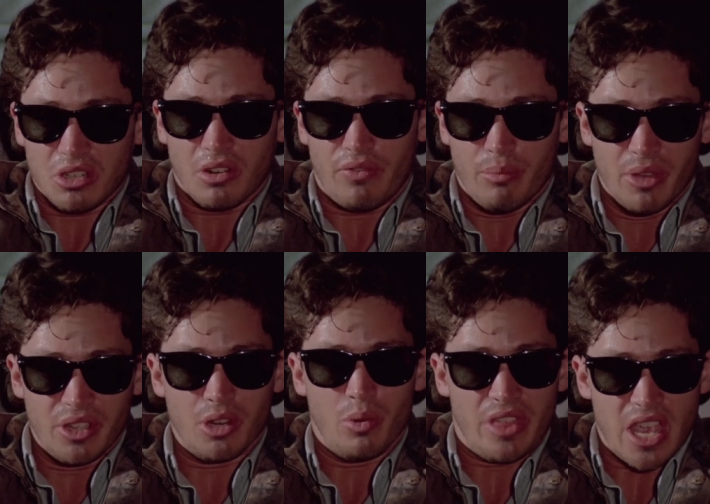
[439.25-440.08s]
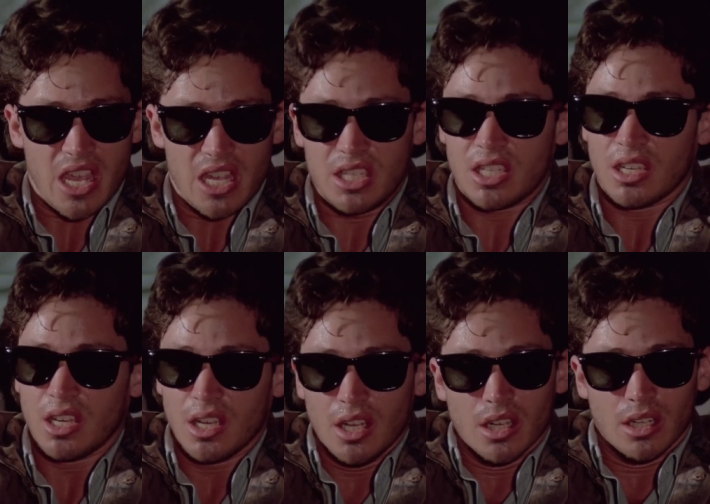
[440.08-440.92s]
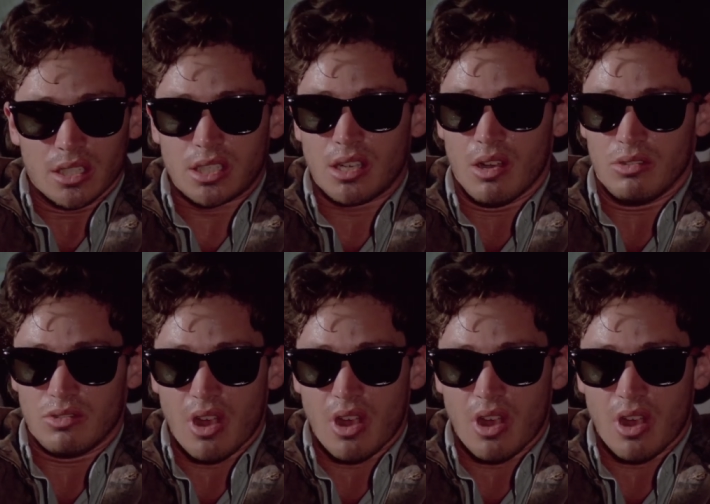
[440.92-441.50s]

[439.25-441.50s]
sure you're familiar with AIDS. Let's go,